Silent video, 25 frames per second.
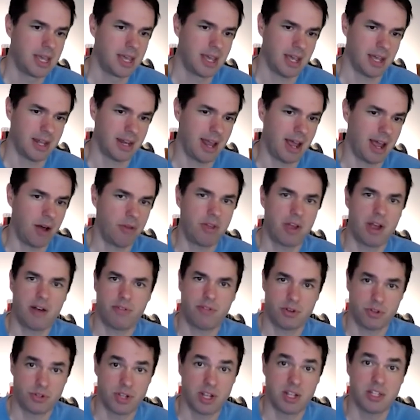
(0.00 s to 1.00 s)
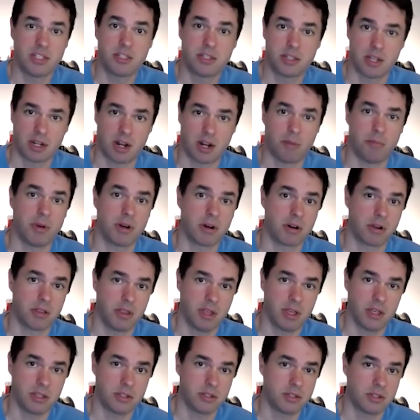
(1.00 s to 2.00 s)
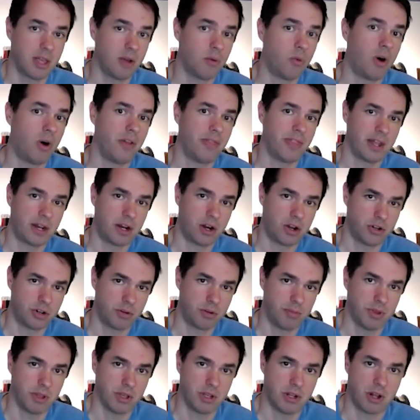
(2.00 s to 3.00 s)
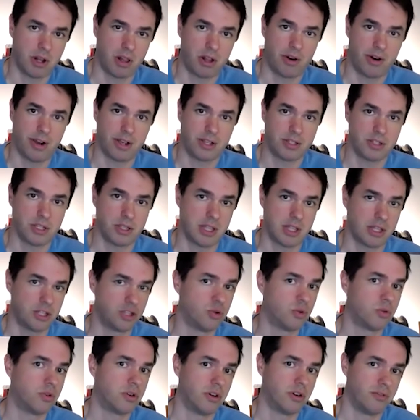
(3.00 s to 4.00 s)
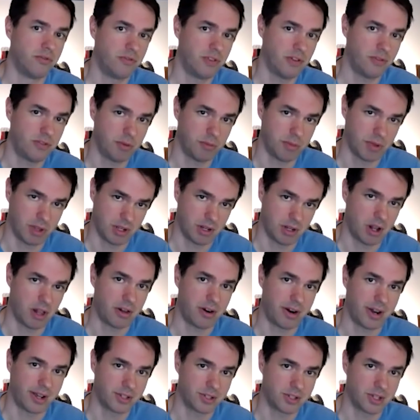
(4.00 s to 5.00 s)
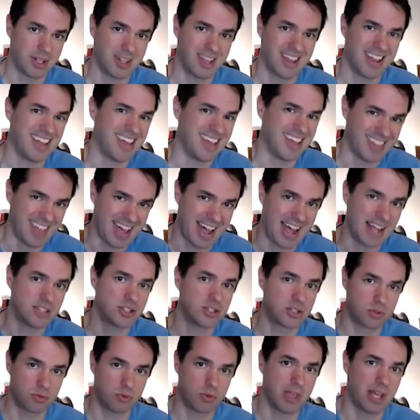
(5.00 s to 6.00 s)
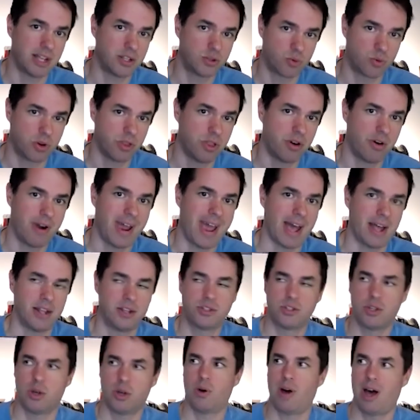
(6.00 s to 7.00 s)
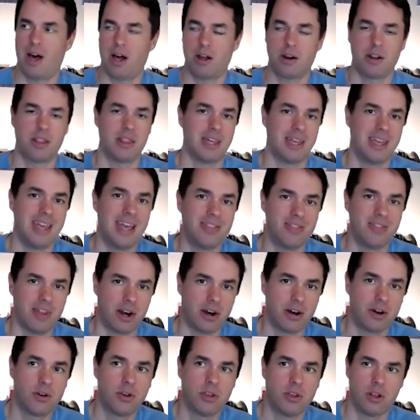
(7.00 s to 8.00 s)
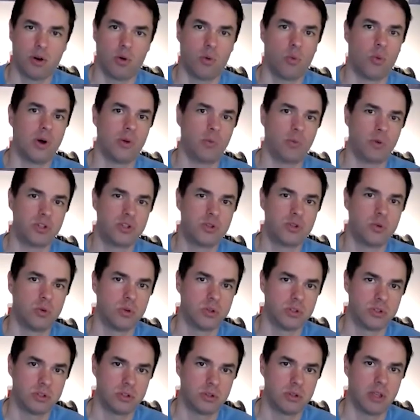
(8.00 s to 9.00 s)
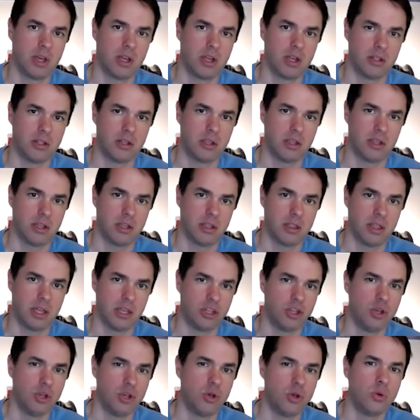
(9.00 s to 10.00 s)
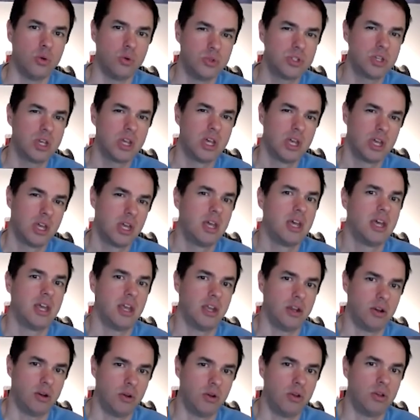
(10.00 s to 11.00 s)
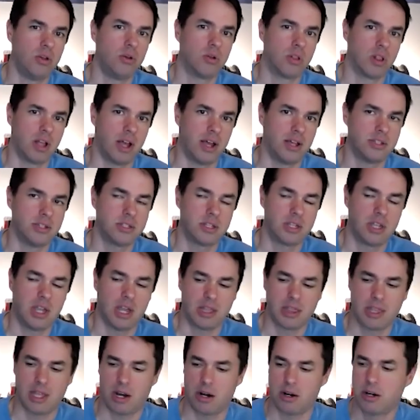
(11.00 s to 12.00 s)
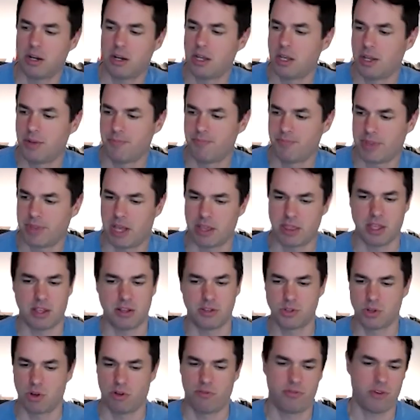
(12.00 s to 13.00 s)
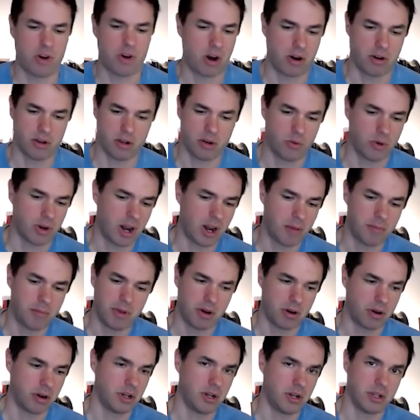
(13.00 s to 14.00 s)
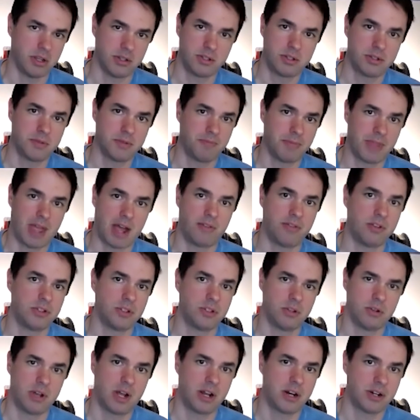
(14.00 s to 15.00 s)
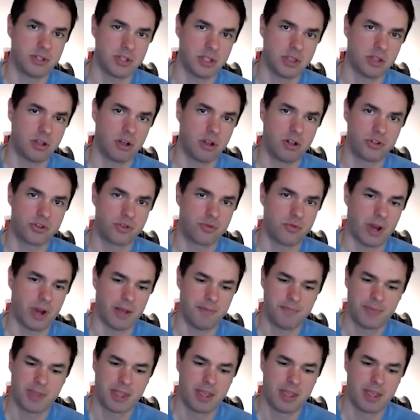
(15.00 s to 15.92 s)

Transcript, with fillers: And now they have their sights set on bigger things. They want that $100 million exit, that $250 million exit. And that's, that's where they're at. So how do they get there? You know, what, what tools do they, they, they use, utilize to get there? And I think so far, you know, what I'm hearing is obviously you got to set the culture right.